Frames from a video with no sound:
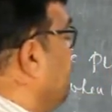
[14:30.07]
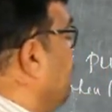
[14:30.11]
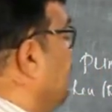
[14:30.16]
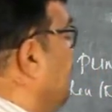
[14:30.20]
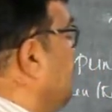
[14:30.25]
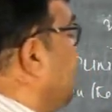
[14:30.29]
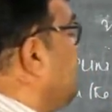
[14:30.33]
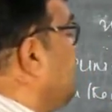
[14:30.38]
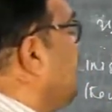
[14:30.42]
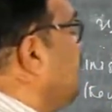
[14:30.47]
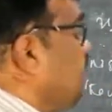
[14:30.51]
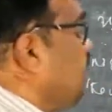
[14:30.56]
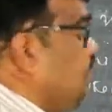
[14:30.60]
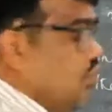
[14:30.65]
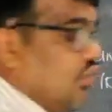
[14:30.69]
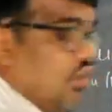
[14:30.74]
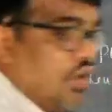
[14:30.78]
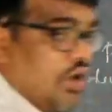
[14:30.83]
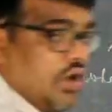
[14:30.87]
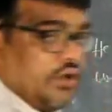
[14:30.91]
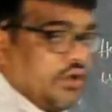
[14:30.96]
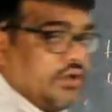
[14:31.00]
were
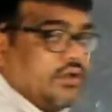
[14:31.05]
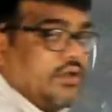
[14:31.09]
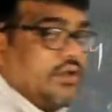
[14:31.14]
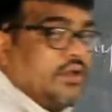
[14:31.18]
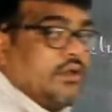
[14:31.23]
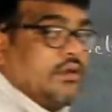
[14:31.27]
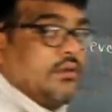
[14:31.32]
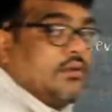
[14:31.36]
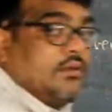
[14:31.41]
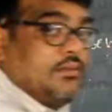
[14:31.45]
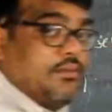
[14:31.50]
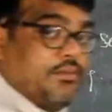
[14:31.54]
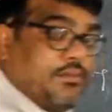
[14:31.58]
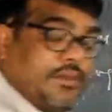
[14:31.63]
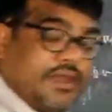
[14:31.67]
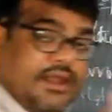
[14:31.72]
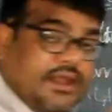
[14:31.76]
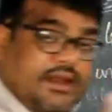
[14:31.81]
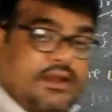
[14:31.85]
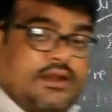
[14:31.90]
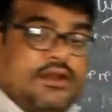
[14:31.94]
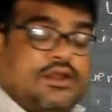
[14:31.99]
wrong.
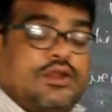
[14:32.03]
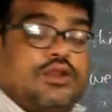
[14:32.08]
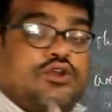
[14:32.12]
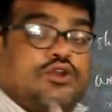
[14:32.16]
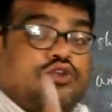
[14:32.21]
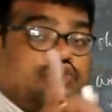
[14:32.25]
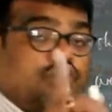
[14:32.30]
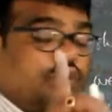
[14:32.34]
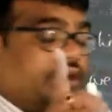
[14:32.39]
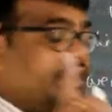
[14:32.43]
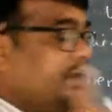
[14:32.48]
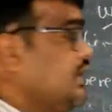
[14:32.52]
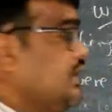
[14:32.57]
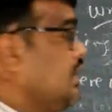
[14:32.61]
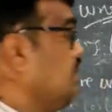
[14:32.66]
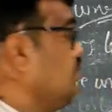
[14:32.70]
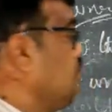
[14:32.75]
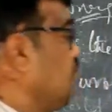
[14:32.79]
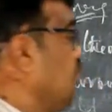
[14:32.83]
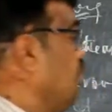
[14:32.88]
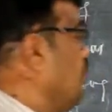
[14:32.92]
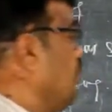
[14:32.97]
Meaning doing
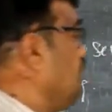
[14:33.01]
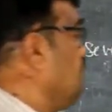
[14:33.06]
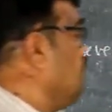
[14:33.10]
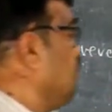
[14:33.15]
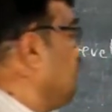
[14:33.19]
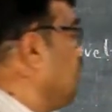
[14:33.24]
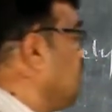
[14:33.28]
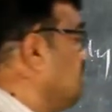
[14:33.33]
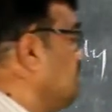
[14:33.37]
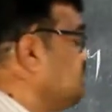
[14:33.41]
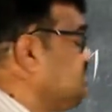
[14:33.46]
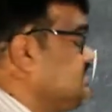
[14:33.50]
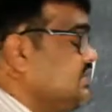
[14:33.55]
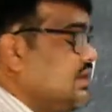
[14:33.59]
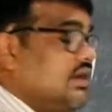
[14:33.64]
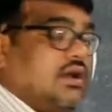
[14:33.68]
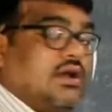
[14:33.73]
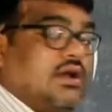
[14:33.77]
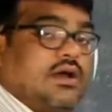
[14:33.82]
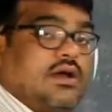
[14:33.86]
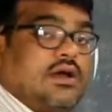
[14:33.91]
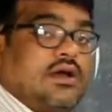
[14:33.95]
a wrong was
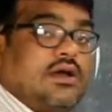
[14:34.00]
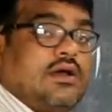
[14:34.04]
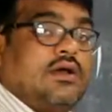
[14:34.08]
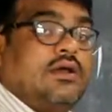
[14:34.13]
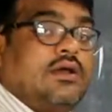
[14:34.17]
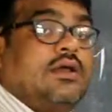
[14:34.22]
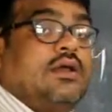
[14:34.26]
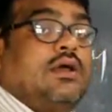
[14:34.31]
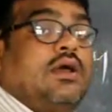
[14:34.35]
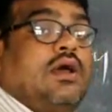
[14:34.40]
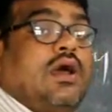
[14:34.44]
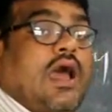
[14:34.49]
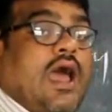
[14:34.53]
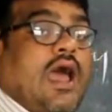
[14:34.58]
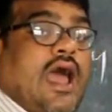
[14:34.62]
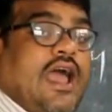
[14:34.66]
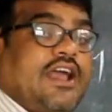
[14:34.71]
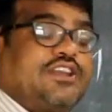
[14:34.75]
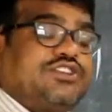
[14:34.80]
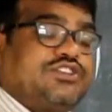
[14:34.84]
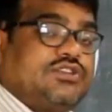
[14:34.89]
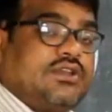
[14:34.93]
an
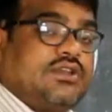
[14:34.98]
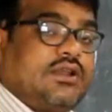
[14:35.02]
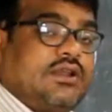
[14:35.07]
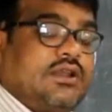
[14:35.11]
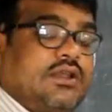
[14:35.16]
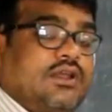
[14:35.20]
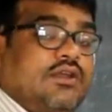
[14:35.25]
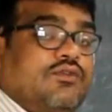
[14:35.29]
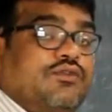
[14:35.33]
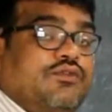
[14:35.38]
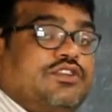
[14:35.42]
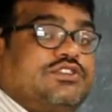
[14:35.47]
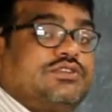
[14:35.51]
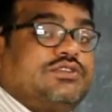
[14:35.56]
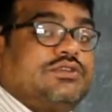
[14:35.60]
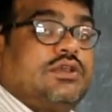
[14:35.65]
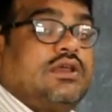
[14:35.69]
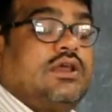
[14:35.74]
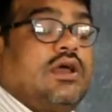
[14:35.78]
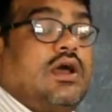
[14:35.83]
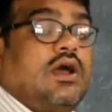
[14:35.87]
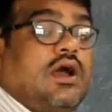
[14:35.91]
action
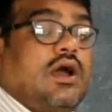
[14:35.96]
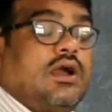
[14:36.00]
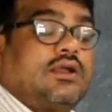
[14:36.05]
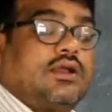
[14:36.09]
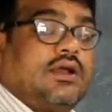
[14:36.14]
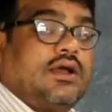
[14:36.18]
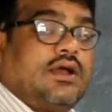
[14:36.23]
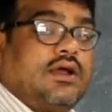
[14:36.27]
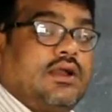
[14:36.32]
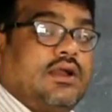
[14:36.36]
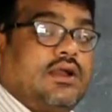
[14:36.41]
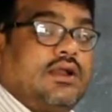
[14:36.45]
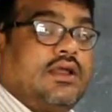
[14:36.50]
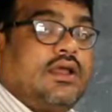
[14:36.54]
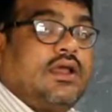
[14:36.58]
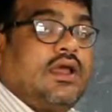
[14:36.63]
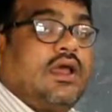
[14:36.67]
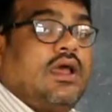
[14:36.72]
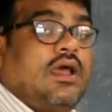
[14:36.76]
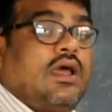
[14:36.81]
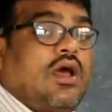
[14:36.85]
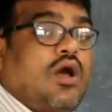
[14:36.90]
which
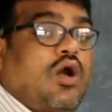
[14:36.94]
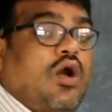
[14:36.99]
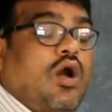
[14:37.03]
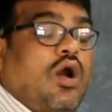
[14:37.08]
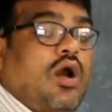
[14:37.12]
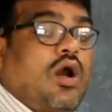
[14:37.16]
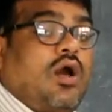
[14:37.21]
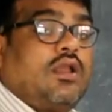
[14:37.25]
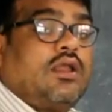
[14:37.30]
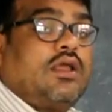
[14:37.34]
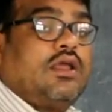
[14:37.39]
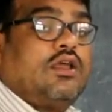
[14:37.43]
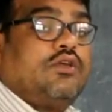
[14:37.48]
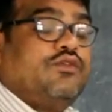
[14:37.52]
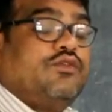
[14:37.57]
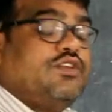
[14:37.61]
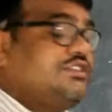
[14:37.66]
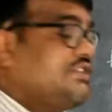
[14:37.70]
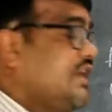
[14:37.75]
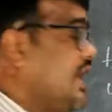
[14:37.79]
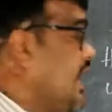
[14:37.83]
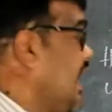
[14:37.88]
occurred or
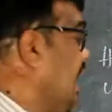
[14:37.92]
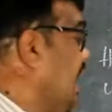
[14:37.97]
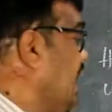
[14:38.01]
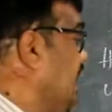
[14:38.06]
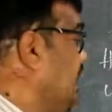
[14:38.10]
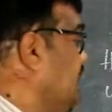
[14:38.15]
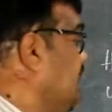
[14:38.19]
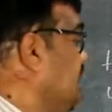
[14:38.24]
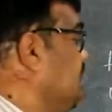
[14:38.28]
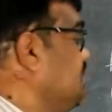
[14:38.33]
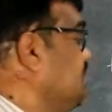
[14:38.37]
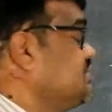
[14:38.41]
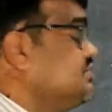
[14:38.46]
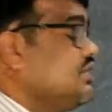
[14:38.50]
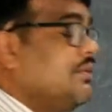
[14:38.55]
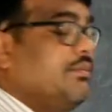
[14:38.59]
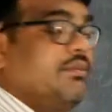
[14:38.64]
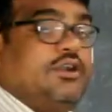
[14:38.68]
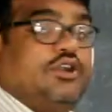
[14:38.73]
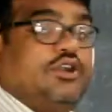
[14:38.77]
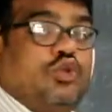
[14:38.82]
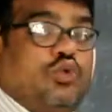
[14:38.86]
which had
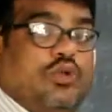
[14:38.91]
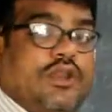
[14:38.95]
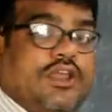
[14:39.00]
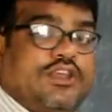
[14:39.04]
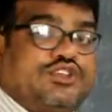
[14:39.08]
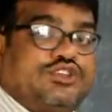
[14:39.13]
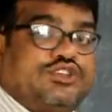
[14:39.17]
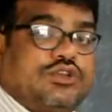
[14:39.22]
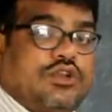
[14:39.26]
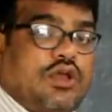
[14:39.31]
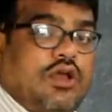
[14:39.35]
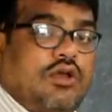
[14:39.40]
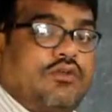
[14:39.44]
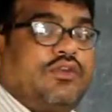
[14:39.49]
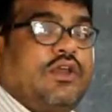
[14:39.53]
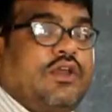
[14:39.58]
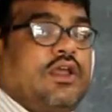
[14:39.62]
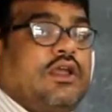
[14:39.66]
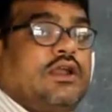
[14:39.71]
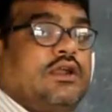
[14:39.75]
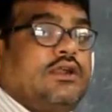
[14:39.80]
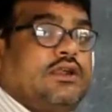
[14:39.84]
some duration
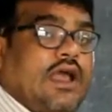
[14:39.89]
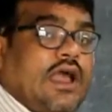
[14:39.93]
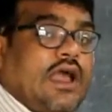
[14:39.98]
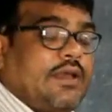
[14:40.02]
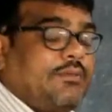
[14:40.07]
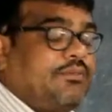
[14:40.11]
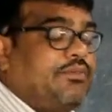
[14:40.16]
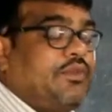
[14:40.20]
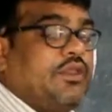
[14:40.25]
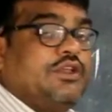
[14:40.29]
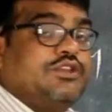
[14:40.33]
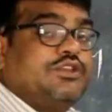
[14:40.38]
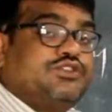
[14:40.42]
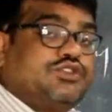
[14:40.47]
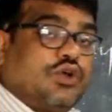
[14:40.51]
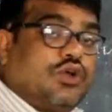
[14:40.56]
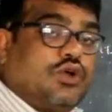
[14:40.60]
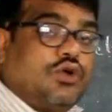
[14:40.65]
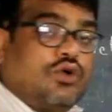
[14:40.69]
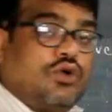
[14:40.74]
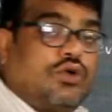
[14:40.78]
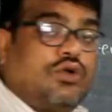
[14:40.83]
of time.
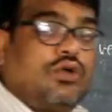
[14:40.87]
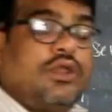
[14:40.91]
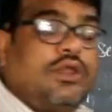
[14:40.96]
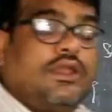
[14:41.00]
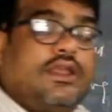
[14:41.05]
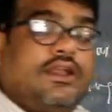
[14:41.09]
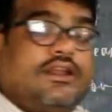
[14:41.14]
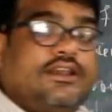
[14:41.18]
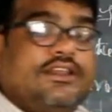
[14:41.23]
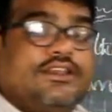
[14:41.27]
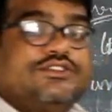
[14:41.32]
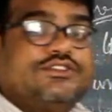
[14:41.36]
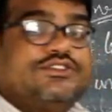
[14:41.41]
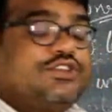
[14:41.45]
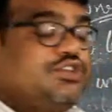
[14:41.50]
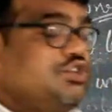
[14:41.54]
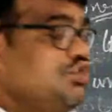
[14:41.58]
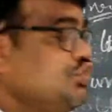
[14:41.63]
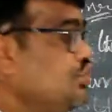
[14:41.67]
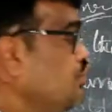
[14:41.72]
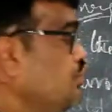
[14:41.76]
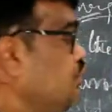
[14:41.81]
So it
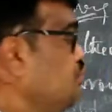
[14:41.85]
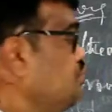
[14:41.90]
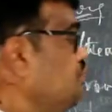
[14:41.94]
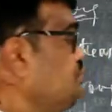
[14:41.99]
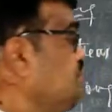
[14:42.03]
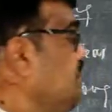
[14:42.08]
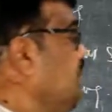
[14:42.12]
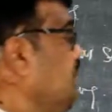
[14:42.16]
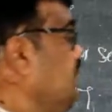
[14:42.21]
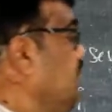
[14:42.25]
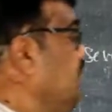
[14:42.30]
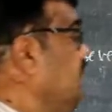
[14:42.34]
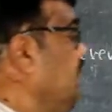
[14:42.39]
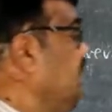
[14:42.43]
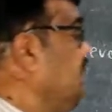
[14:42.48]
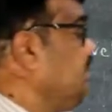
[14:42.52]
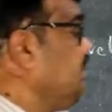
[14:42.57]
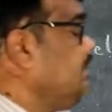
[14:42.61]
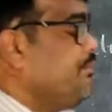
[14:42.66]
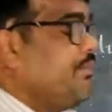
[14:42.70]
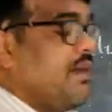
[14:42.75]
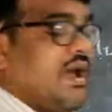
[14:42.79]
is used
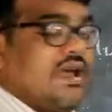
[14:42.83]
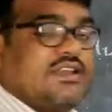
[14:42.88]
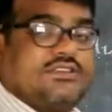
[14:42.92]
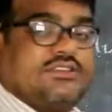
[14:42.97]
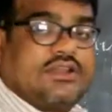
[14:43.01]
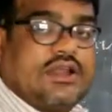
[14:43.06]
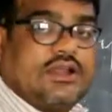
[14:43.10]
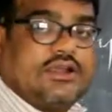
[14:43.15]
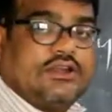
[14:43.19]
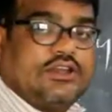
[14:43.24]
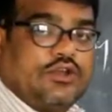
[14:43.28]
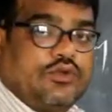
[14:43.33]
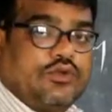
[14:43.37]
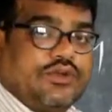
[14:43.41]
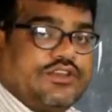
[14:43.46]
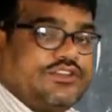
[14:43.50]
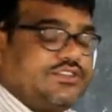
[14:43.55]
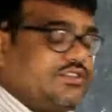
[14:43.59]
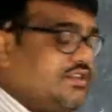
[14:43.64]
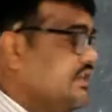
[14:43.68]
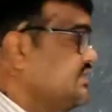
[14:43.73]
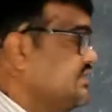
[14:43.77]
in past
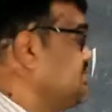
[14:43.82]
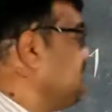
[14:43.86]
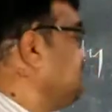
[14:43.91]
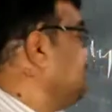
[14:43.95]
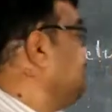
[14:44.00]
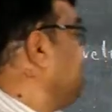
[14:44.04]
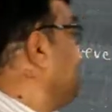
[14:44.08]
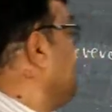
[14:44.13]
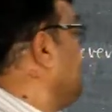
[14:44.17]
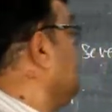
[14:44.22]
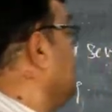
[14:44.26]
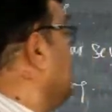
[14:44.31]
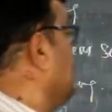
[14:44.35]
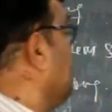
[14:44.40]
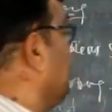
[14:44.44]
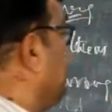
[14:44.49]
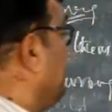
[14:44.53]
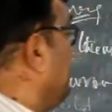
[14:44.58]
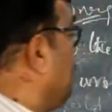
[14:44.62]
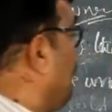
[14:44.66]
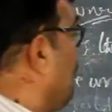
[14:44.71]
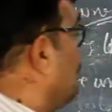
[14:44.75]
continuous tense.
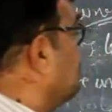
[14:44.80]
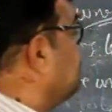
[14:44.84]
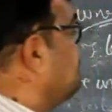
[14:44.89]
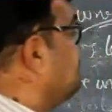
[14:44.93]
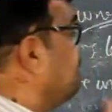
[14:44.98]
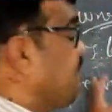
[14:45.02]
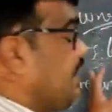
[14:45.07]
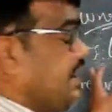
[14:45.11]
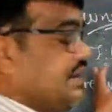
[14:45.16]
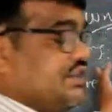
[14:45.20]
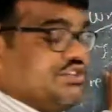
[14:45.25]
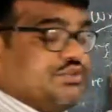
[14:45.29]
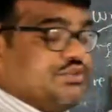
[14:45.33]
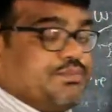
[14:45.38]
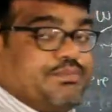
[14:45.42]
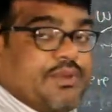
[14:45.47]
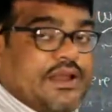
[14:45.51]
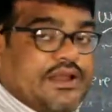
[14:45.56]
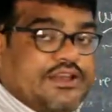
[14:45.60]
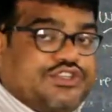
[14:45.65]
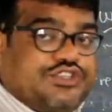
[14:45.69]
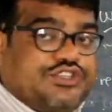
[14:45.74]
Because
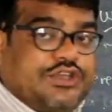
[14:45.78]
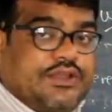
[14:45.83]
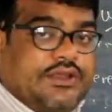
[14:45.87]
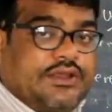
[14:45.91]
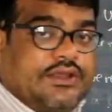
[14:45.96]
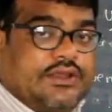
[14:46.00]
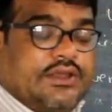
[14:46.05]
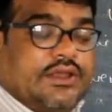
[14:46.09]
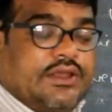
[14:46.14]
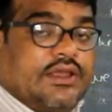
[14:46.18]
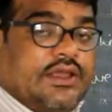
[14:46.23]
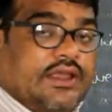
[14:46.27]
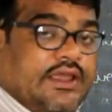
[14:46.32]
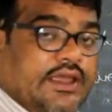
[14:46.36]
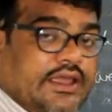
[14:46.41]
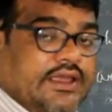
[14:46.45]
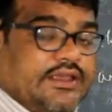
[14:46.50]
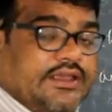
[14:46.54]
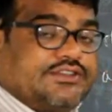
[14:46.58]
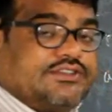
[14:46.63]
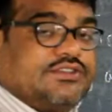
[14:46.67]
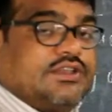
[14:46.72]
punishing
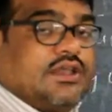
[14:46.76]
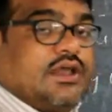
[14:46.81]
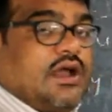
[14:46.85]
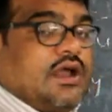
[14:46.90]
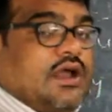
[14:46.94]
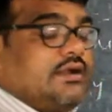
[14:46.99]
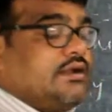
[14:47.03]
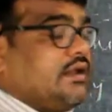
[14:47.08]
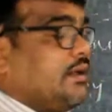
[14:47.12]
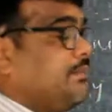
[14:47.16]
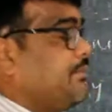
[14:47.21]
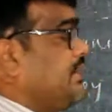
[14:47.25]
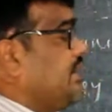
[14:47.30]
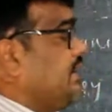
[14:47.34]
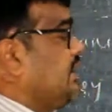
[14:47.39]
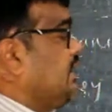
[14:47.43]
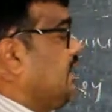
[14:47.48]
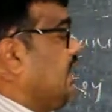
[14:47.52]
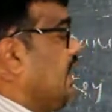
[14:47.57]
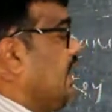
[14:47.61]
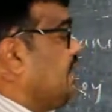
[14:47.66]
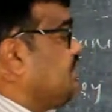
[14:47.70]
is a
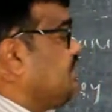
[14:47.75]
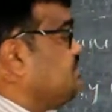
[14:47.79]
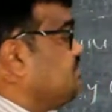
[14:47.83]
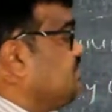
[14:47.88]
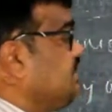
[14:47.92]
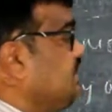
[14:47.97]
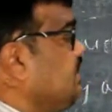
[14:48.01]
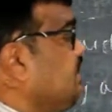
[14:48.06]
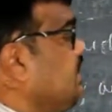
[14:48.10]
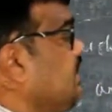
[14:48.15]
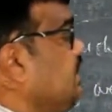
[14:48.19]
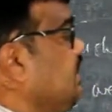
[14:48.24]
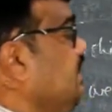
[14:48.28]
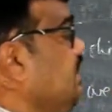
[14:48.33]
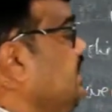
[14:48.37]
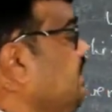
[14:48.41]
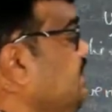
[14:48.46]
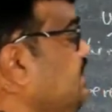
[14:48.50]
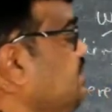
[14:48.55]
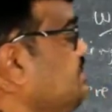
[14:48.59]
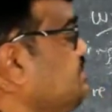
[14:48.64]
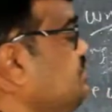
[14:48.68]
temporary action,
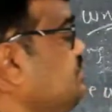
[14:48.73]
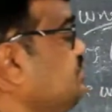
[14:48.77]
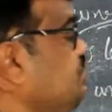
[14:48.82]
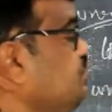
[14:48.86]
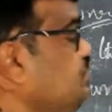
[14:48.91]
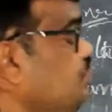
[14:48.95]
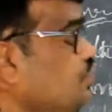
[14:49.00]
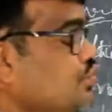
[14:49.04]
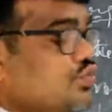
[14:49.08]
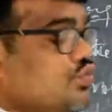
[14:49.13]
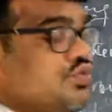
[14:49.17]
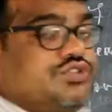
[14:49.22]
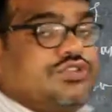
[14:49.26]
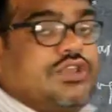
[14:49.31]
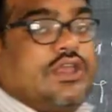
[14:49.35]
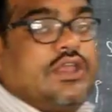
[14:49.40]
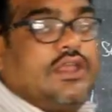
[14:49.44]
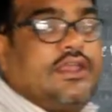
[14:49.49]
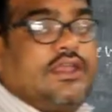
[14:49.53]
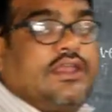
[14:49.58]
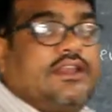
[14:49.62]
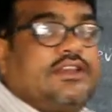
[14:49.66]
it is
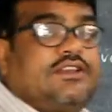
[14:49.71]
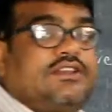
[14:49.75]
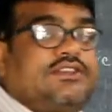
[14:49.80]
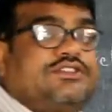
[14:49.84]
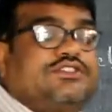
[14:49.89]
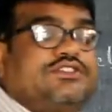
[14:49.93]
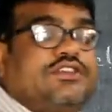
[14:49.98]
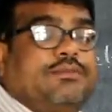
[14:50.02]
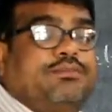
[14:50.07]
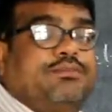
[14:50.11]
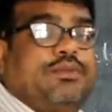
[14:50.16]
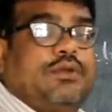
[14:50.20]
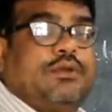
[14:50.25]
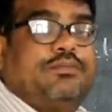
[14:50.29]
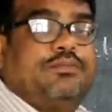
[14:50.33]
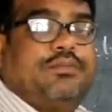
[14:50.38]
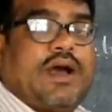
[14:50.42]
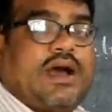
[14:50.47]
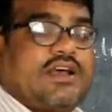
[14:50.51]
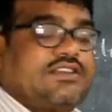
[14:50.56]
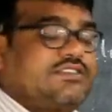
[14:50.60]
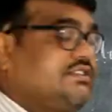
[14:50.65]
used in simple
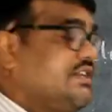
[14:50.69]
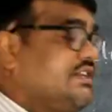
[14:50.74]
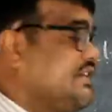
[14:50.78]
past